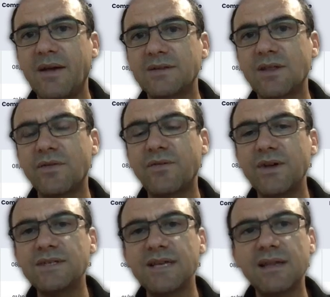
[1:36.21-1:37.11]
So the
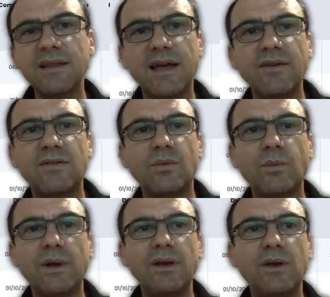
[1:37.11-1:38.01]
first thing that
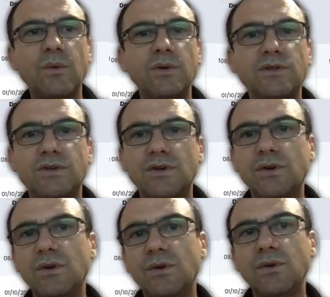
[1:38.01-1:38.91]
you would
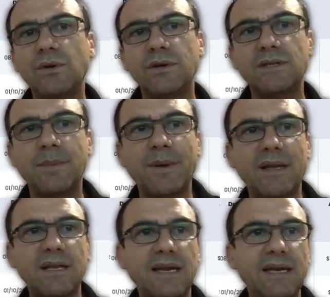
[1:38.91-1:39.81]
do
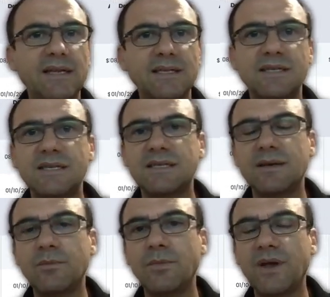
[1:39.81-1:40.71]
typically in the
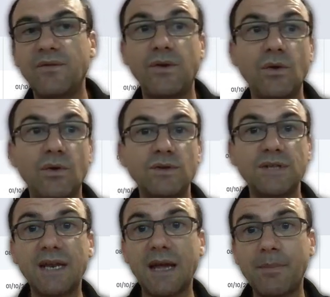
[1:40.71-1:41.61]
system if you're
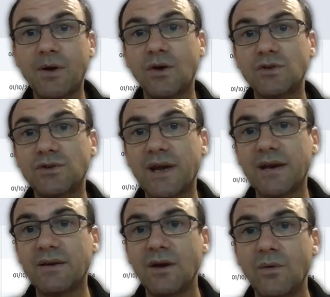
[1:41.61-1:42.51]
setting up a
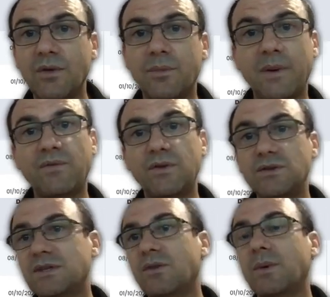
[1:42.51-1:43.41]
contract, whether it be for New
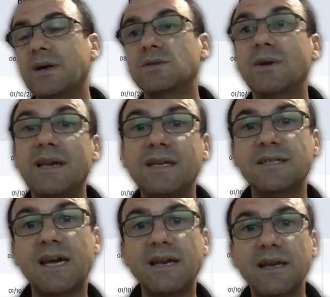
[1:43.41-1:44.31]
South Wales or any
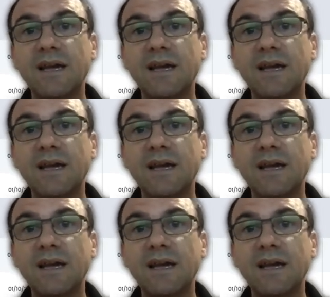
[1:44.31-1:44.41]
state,